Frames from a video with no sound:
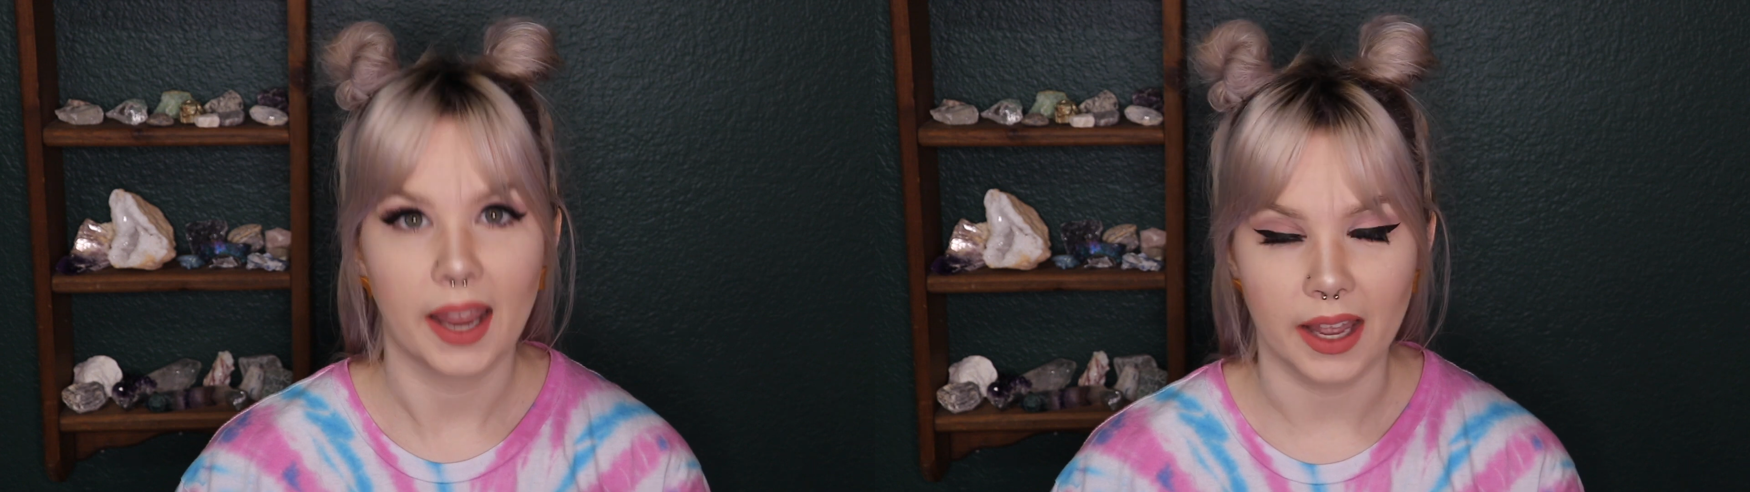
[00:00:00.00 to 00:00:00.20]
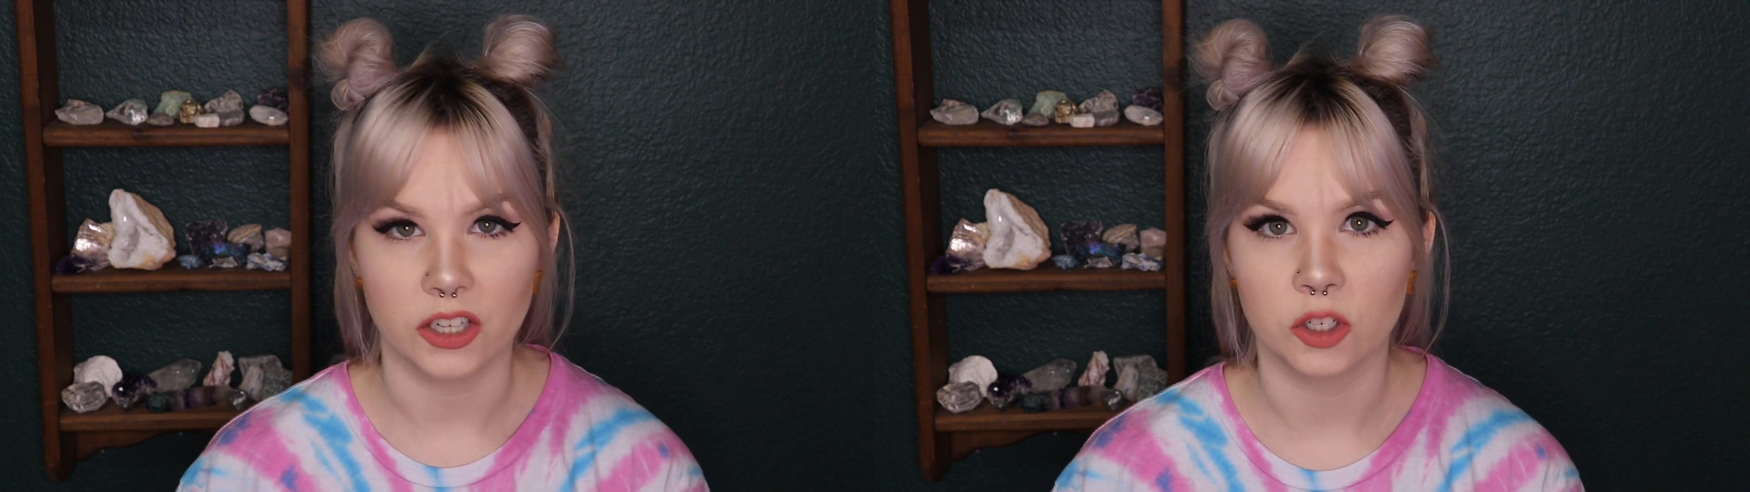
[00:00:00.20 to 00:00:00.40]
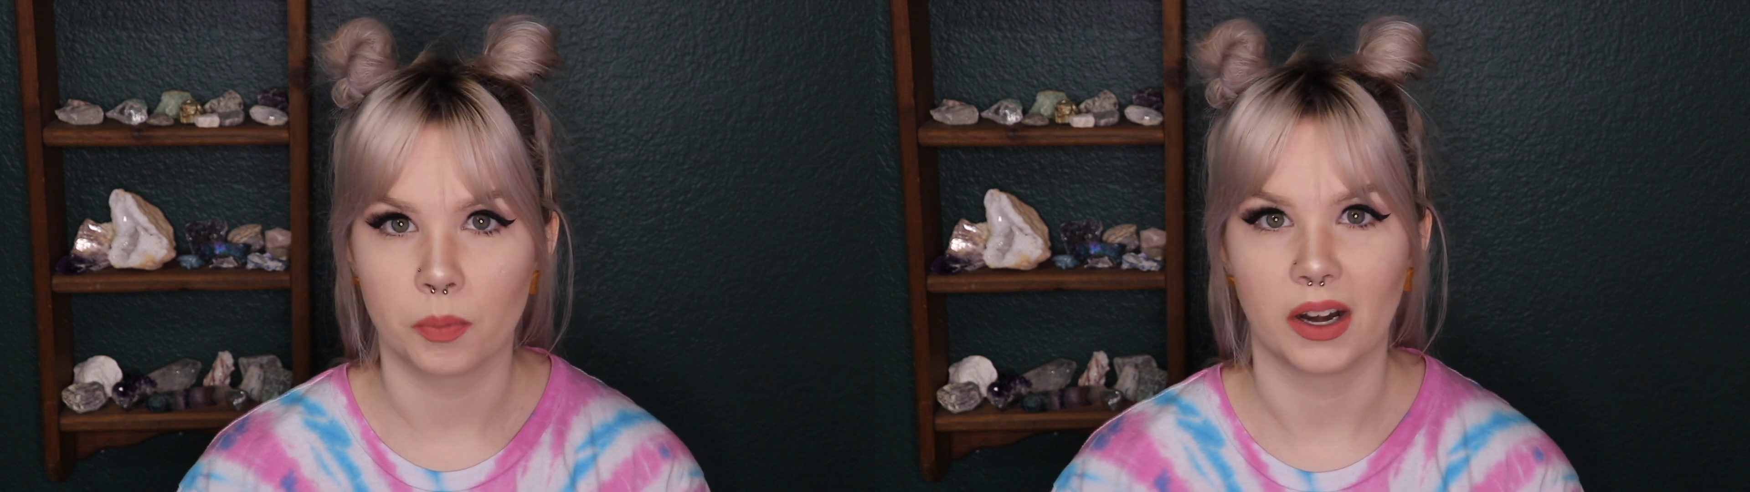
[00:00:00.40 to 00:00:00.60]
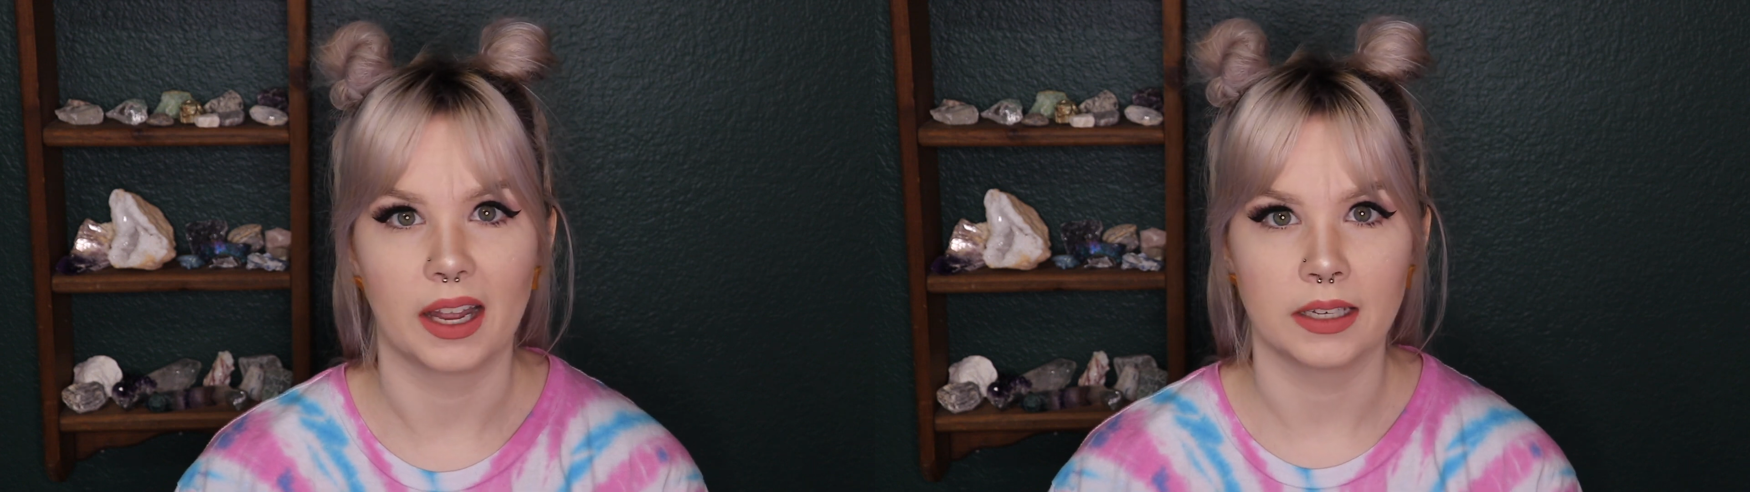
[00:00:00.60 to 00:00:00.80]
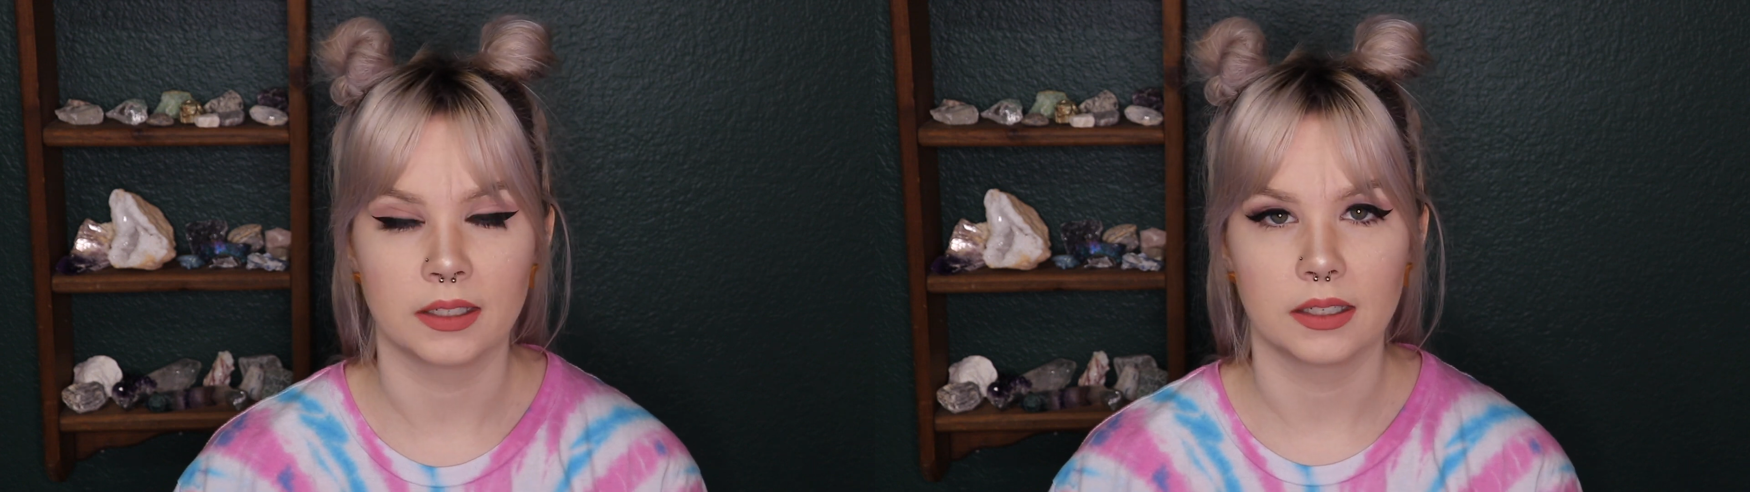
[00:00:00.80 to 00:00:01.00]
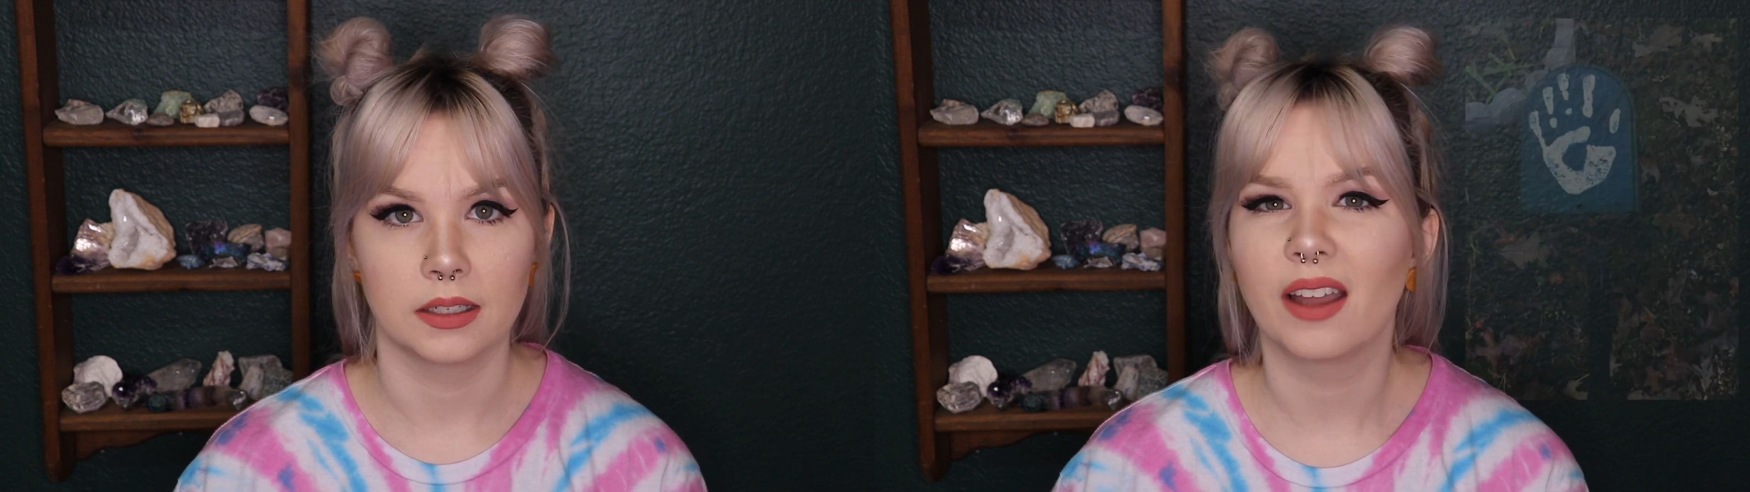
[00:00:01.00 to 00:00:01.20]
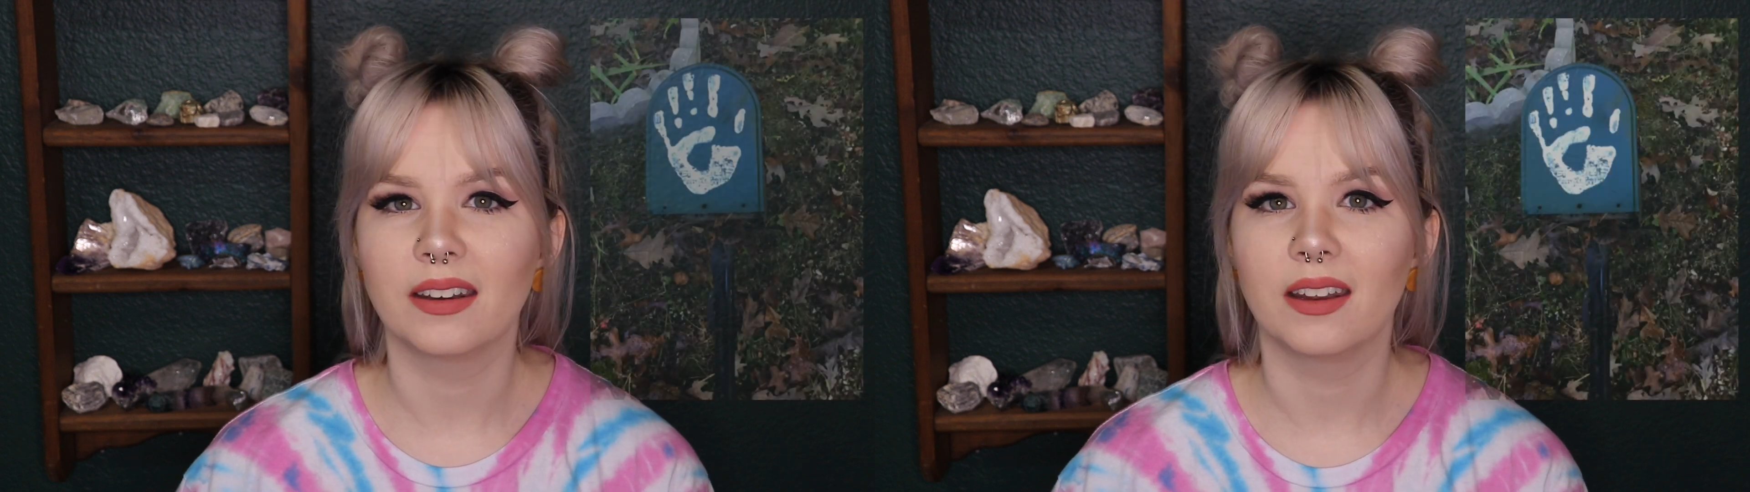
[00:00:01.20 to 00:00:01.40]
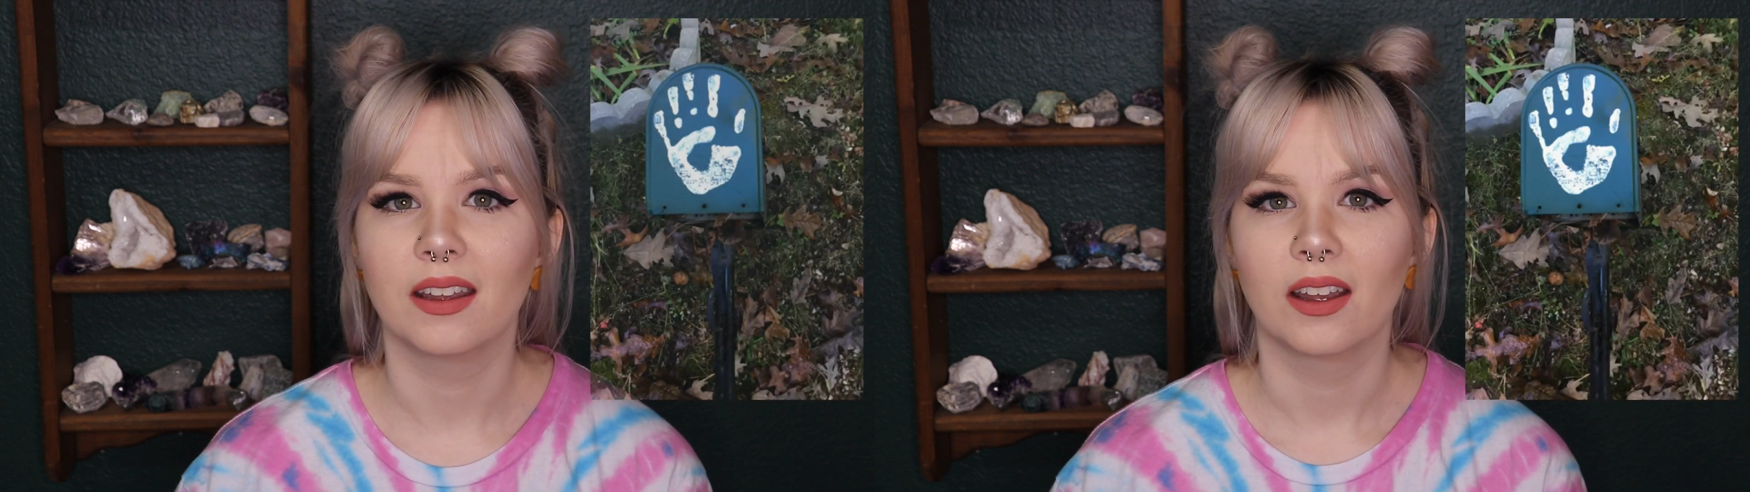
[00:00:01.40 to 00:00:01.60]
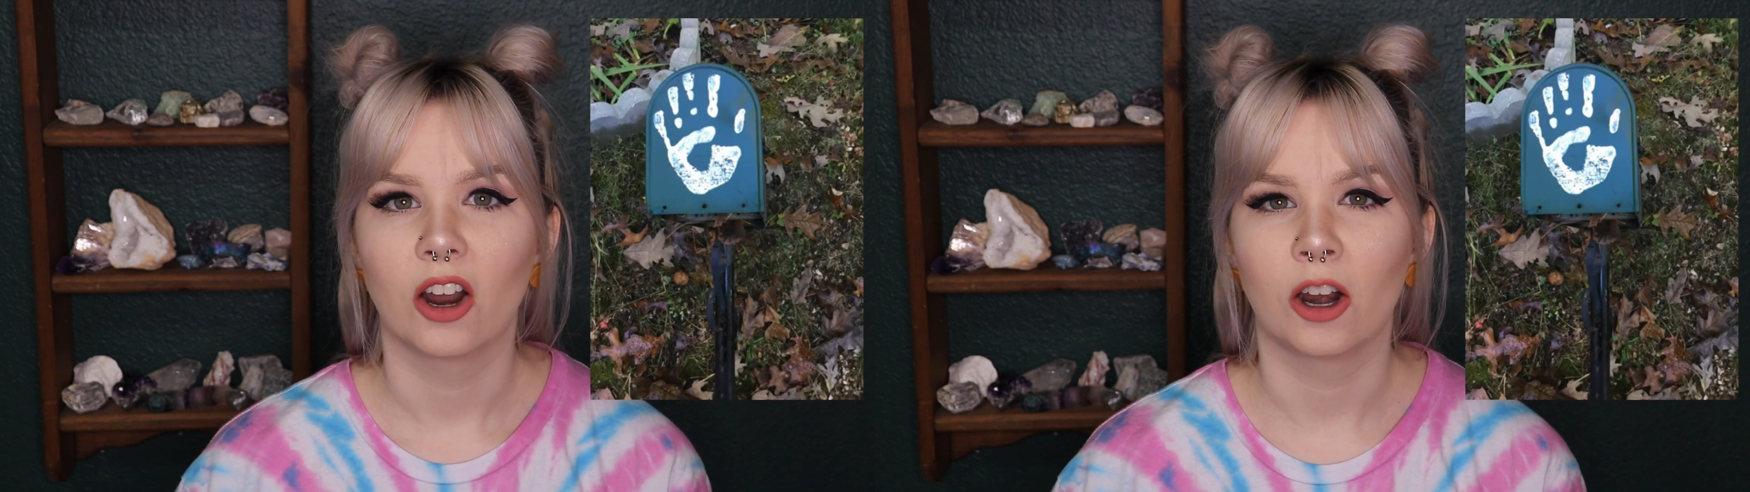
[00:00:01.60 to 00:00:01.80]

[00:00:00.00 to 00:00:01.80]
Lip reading: handprint on